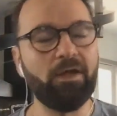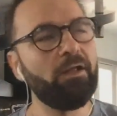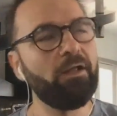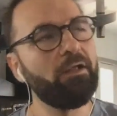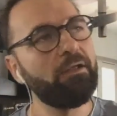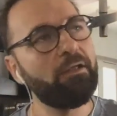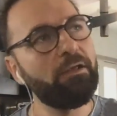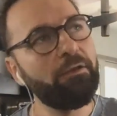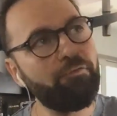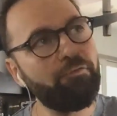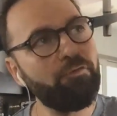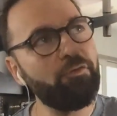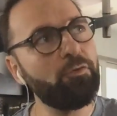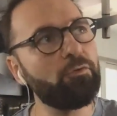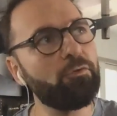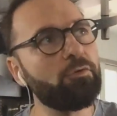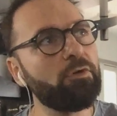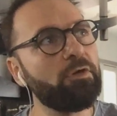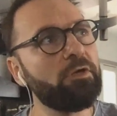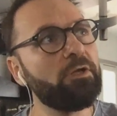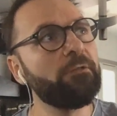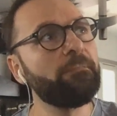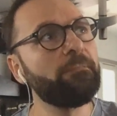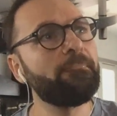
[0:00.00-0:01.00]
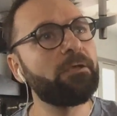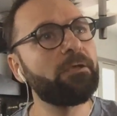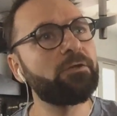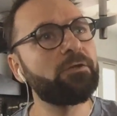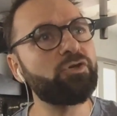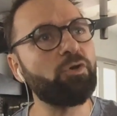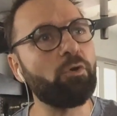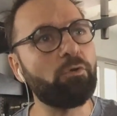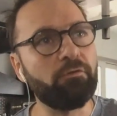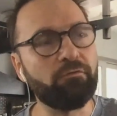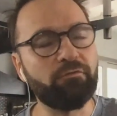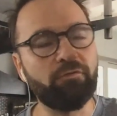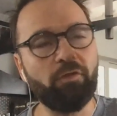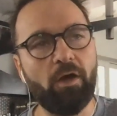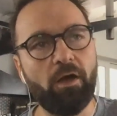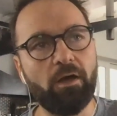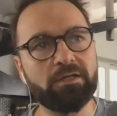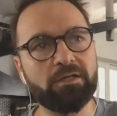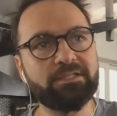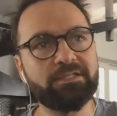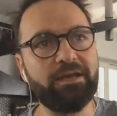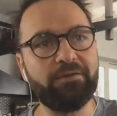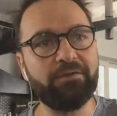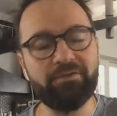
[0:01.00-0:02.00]
If you show the vlog
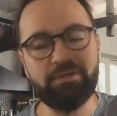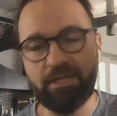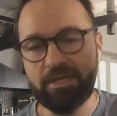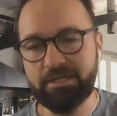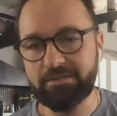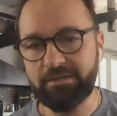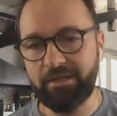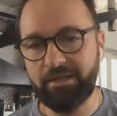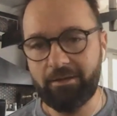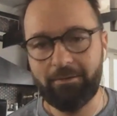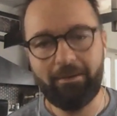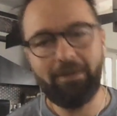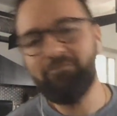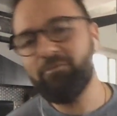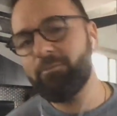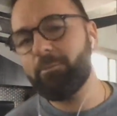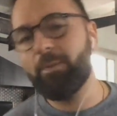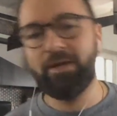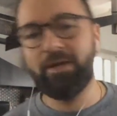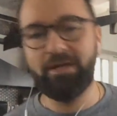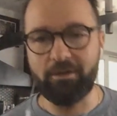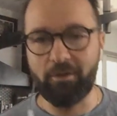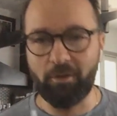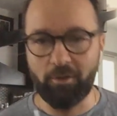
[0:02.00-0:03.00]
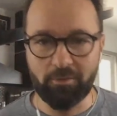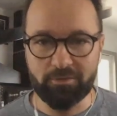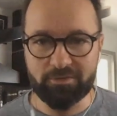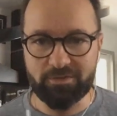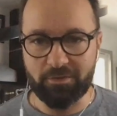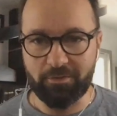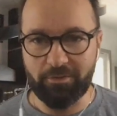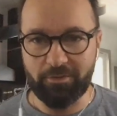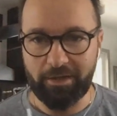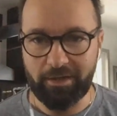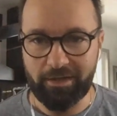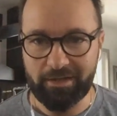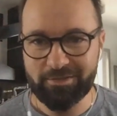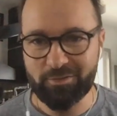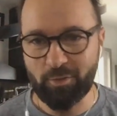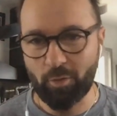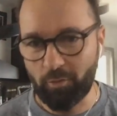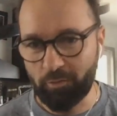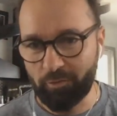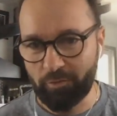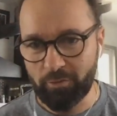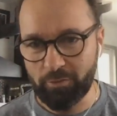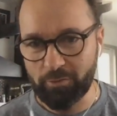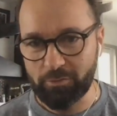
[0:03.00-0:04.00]
seven days later, everybody knows already. It's old
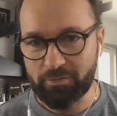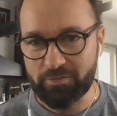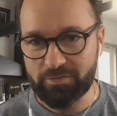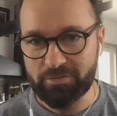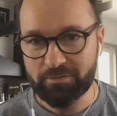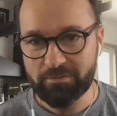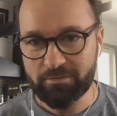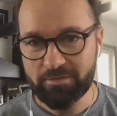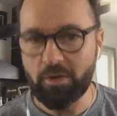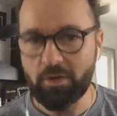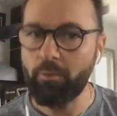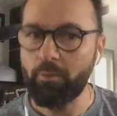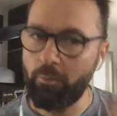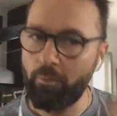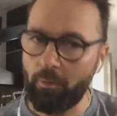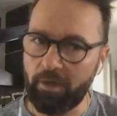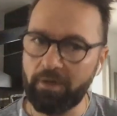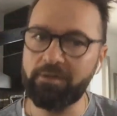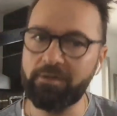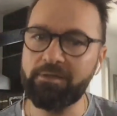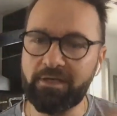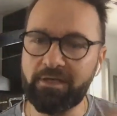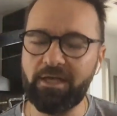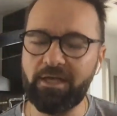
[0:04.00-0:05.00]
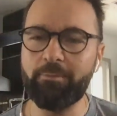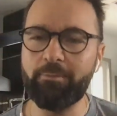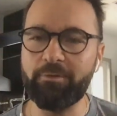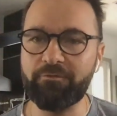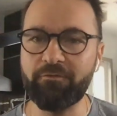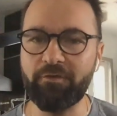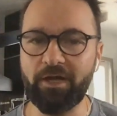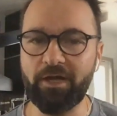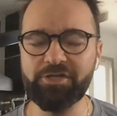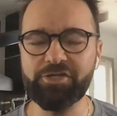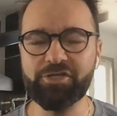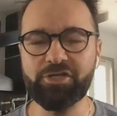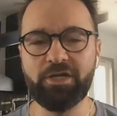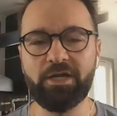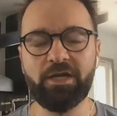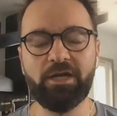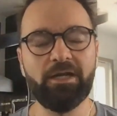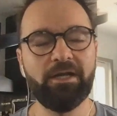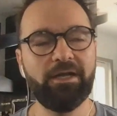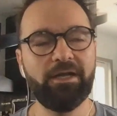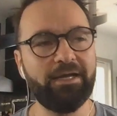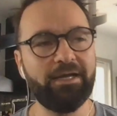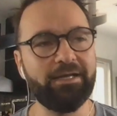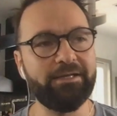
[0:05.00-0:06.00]
news. So we wanted to keep it fresh
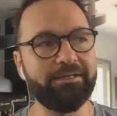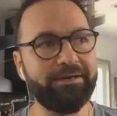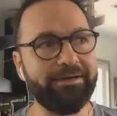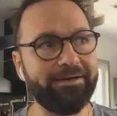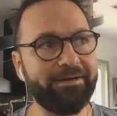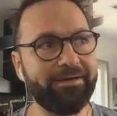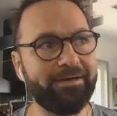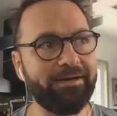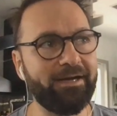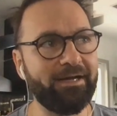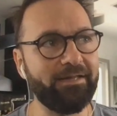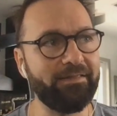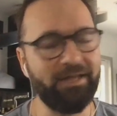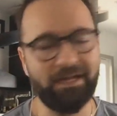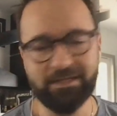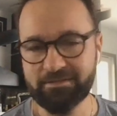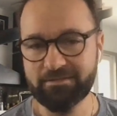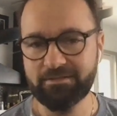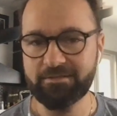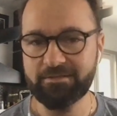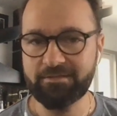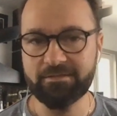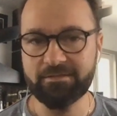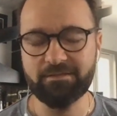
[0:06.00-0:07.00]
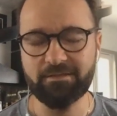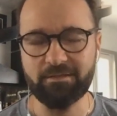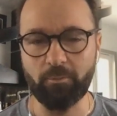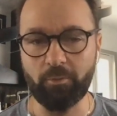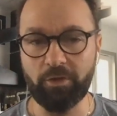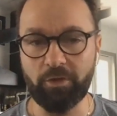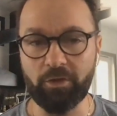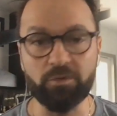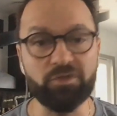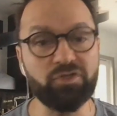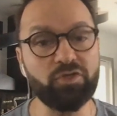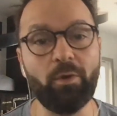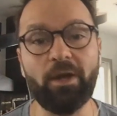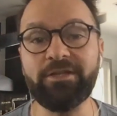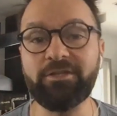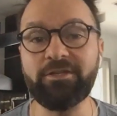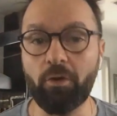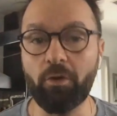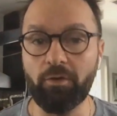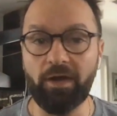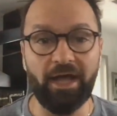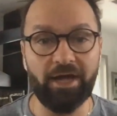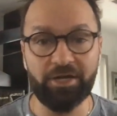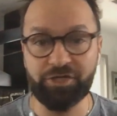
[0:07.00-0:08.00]
and uh, and that's the system we use. So I don't
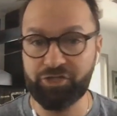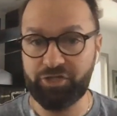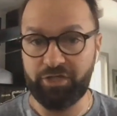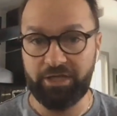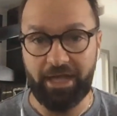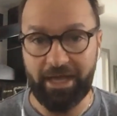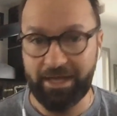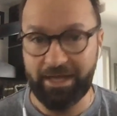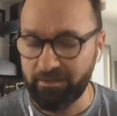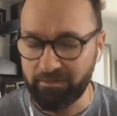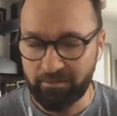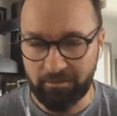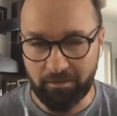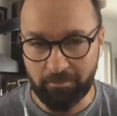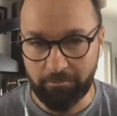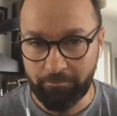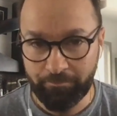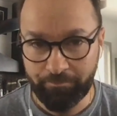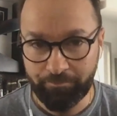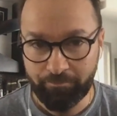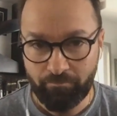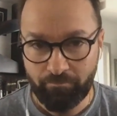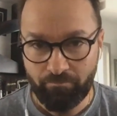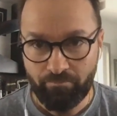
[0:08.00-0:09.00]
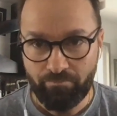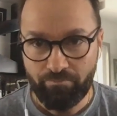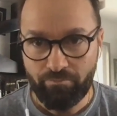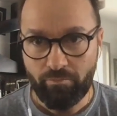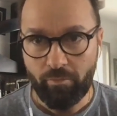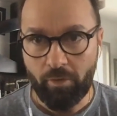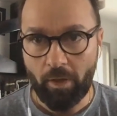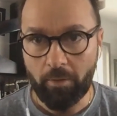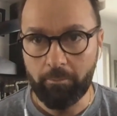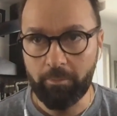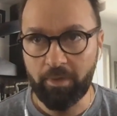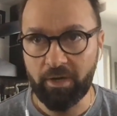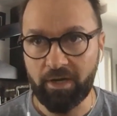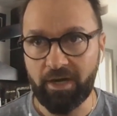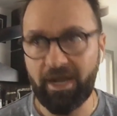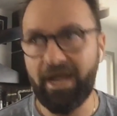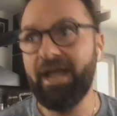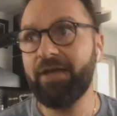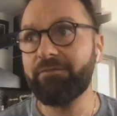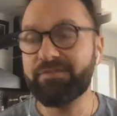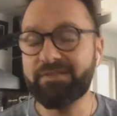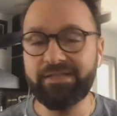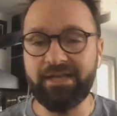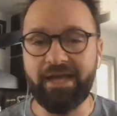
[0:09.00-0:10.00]
actually edit them, but I have
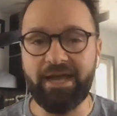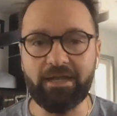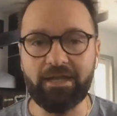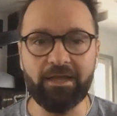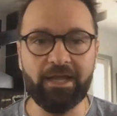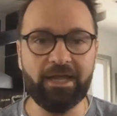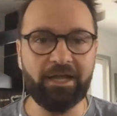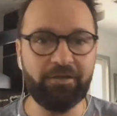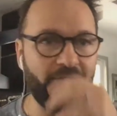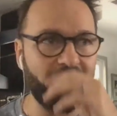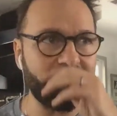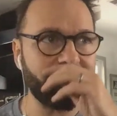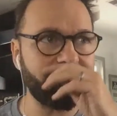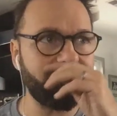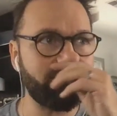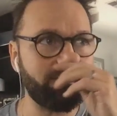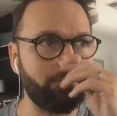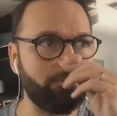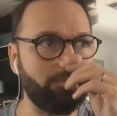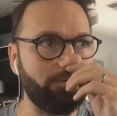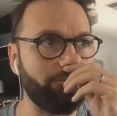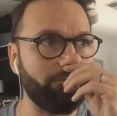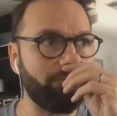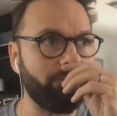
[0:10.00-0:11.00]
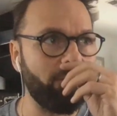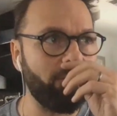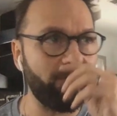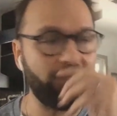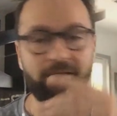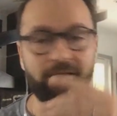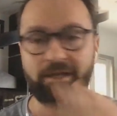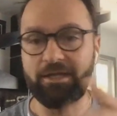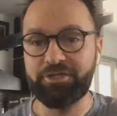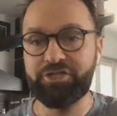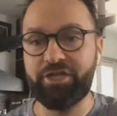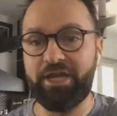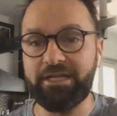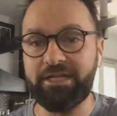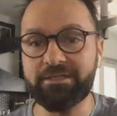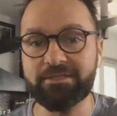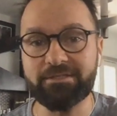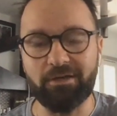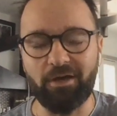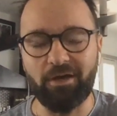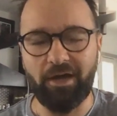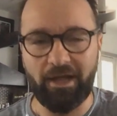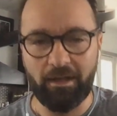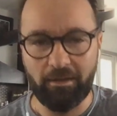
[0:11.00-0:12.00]
say. Like if I see something funny, like
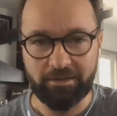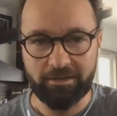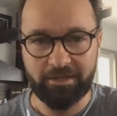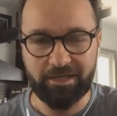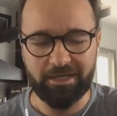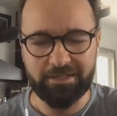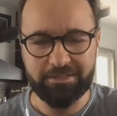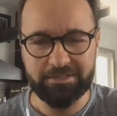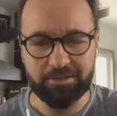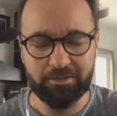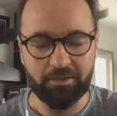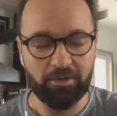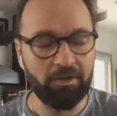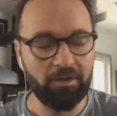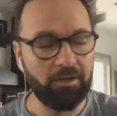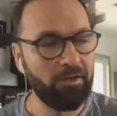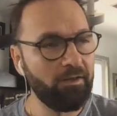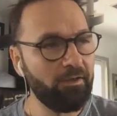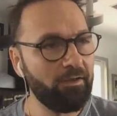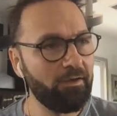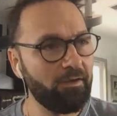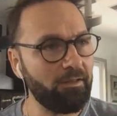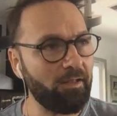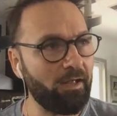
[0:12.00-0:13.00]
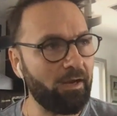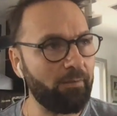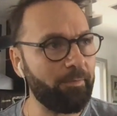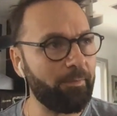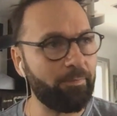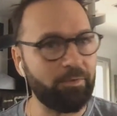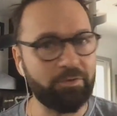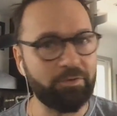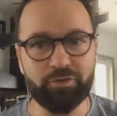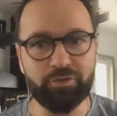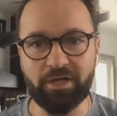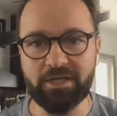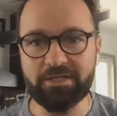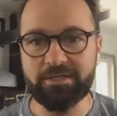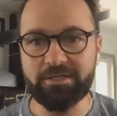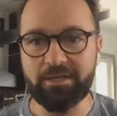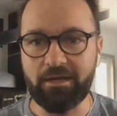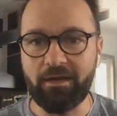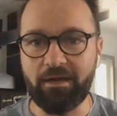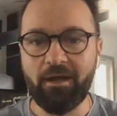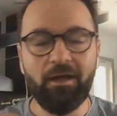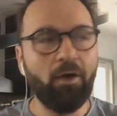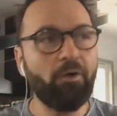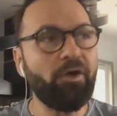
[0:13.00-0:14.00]
chainsaw, Allen Kessler, yeah. a lot of people they
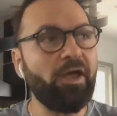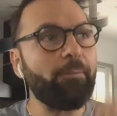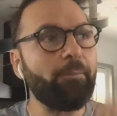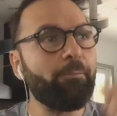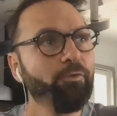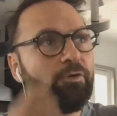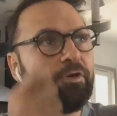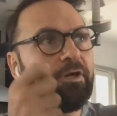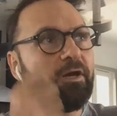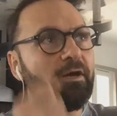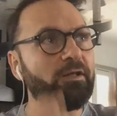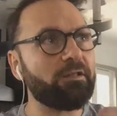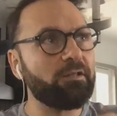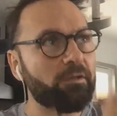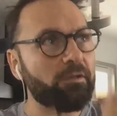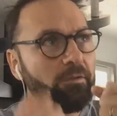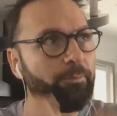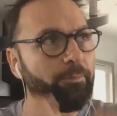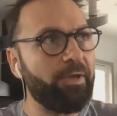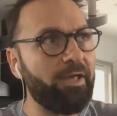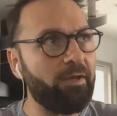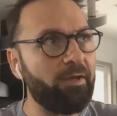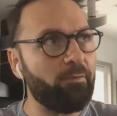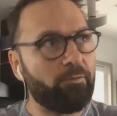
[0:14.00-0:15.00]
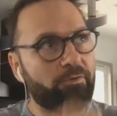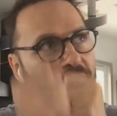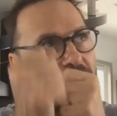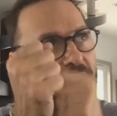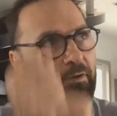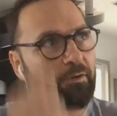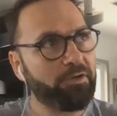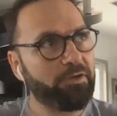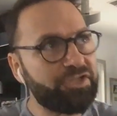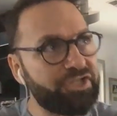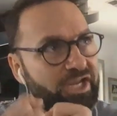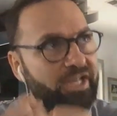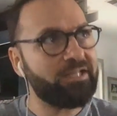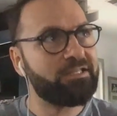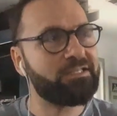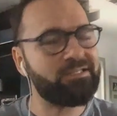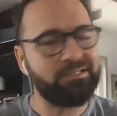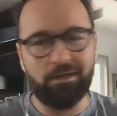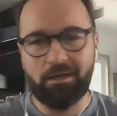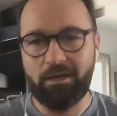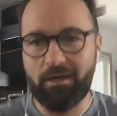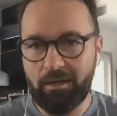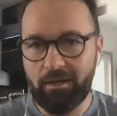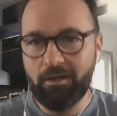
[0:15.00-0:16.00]
said, okay, put a little bit with you know a
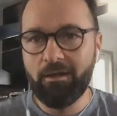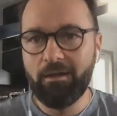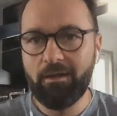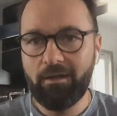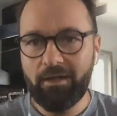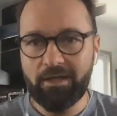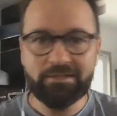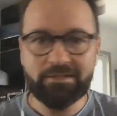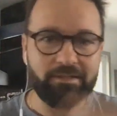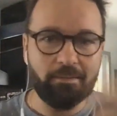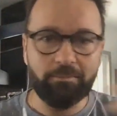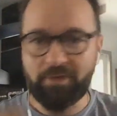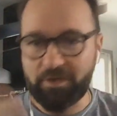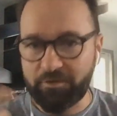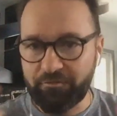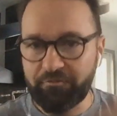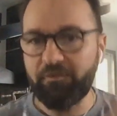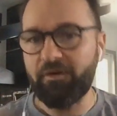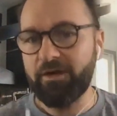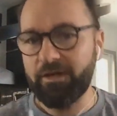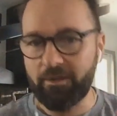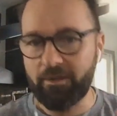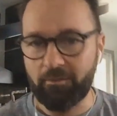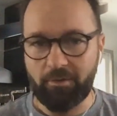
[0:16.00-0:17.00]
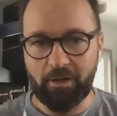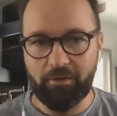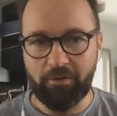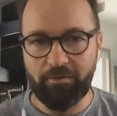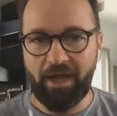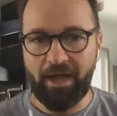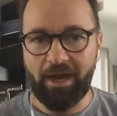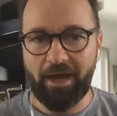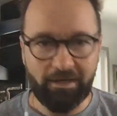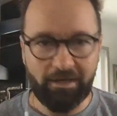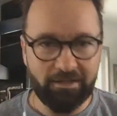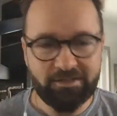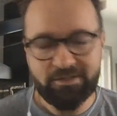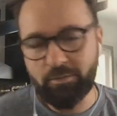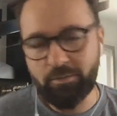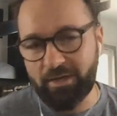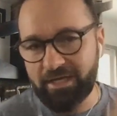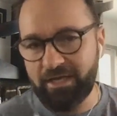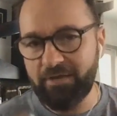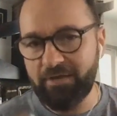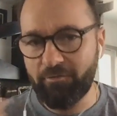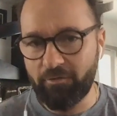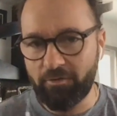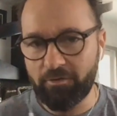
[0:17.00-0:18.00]
chainsaw and something funny around that. And so I
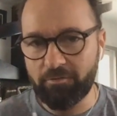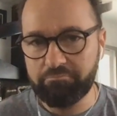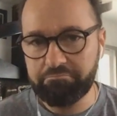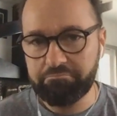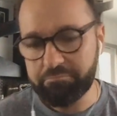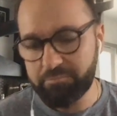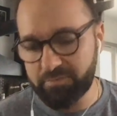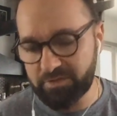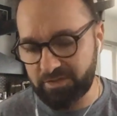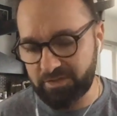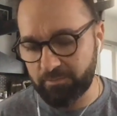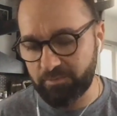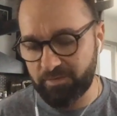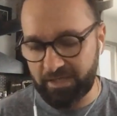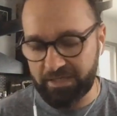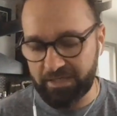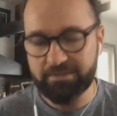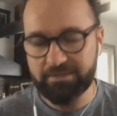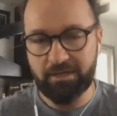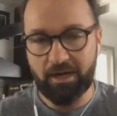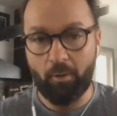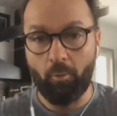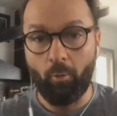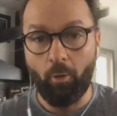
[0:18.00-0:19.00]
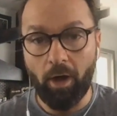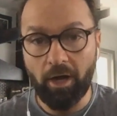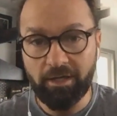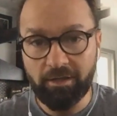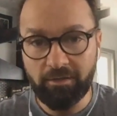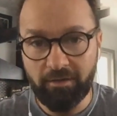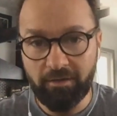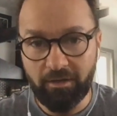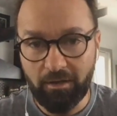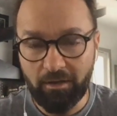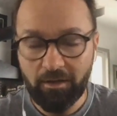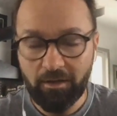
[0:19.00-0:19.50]
give her some things that I want in there,